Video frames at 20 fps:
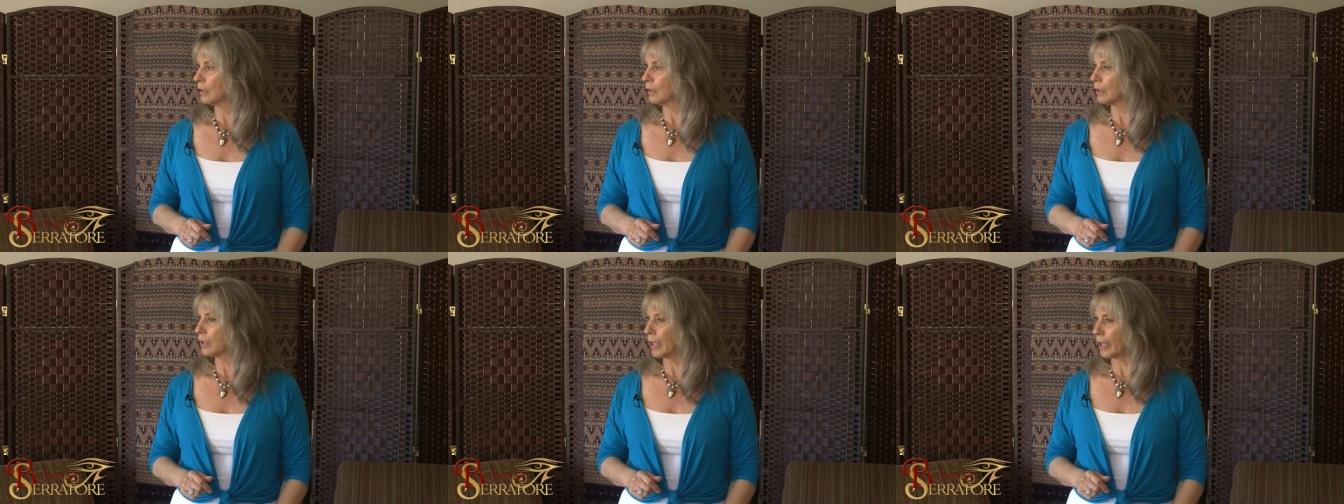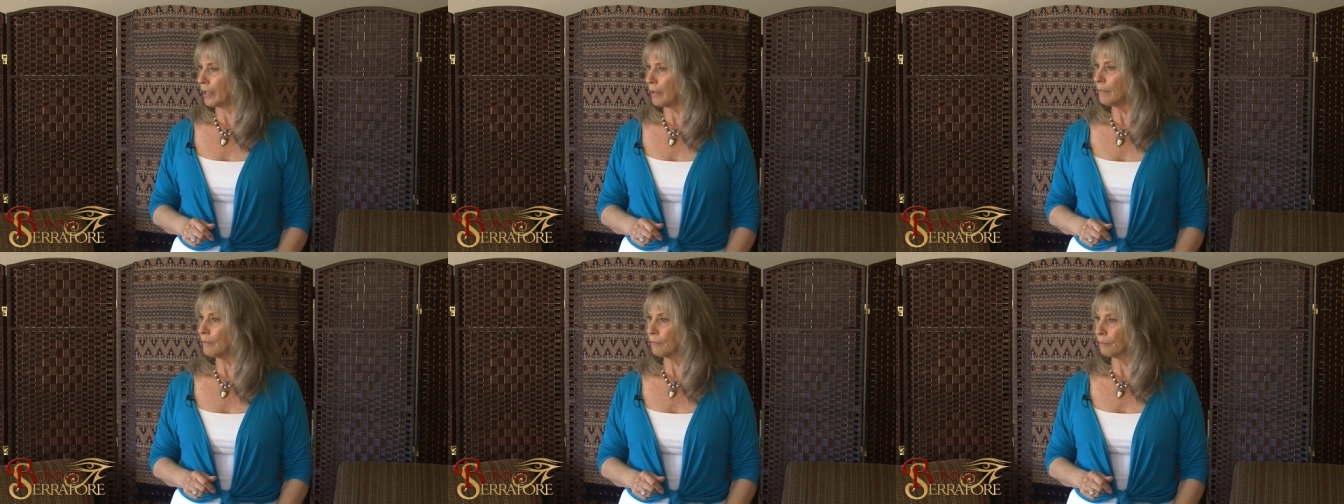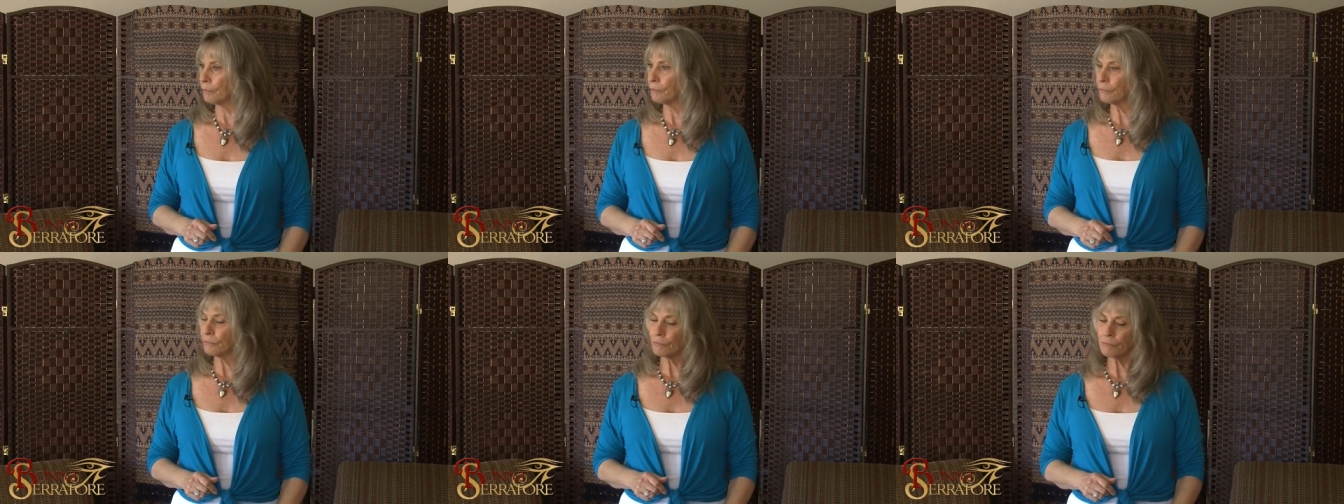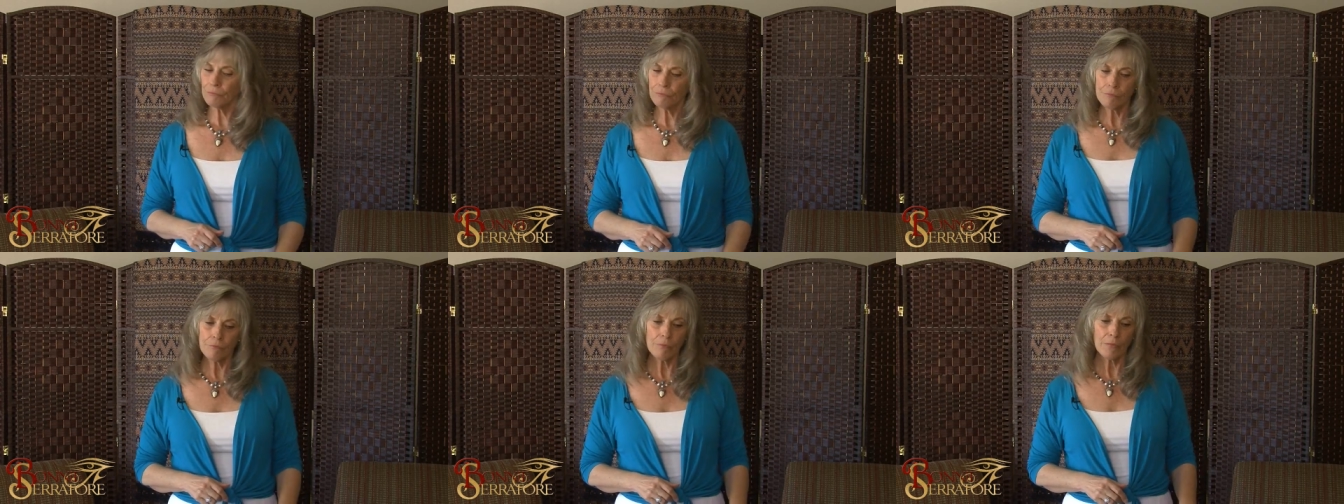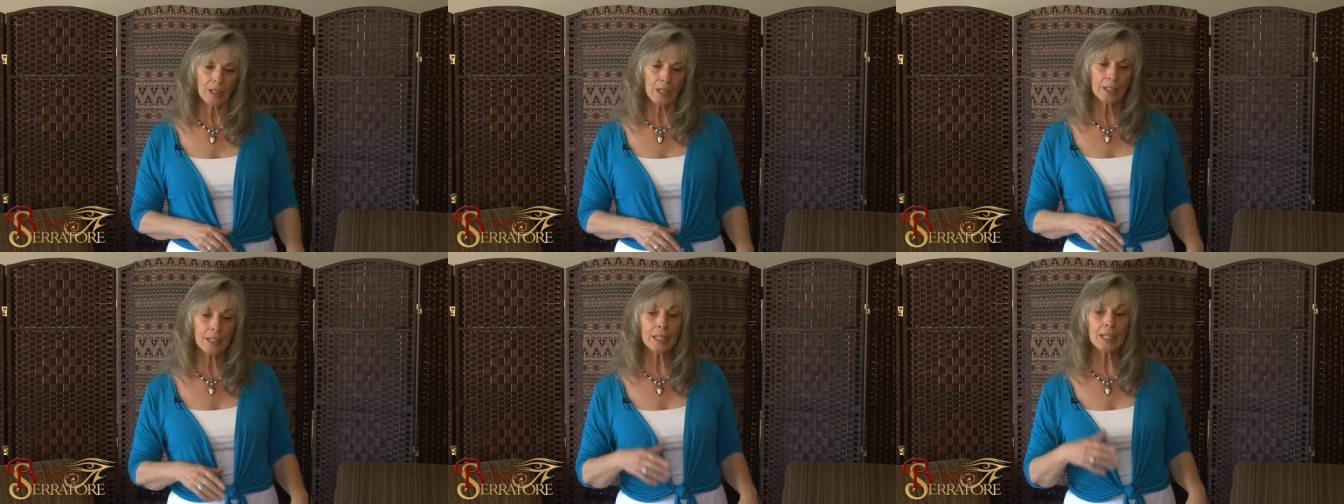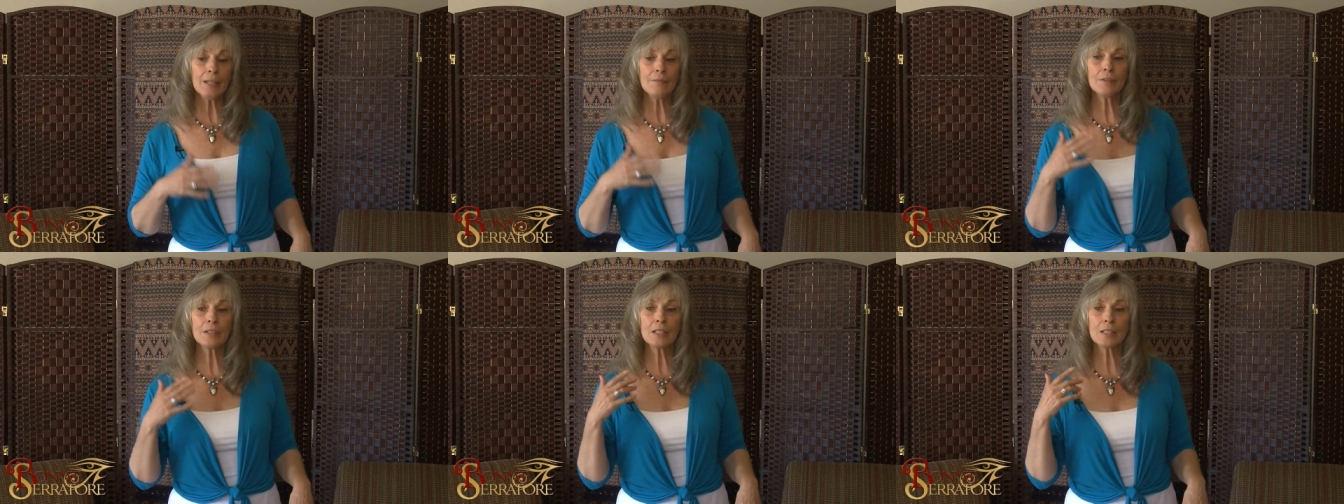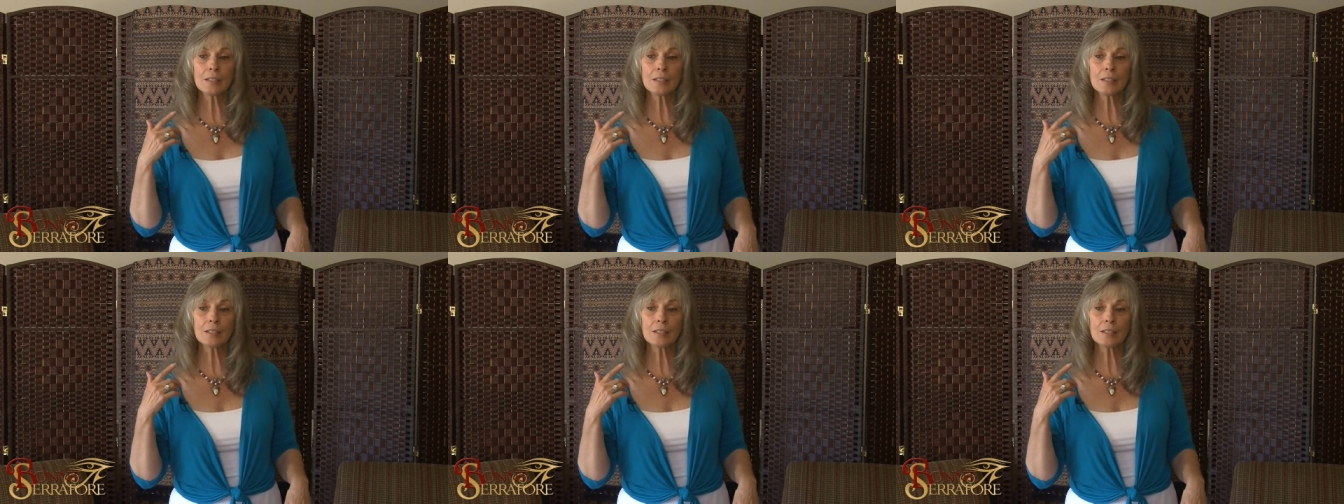okay? Even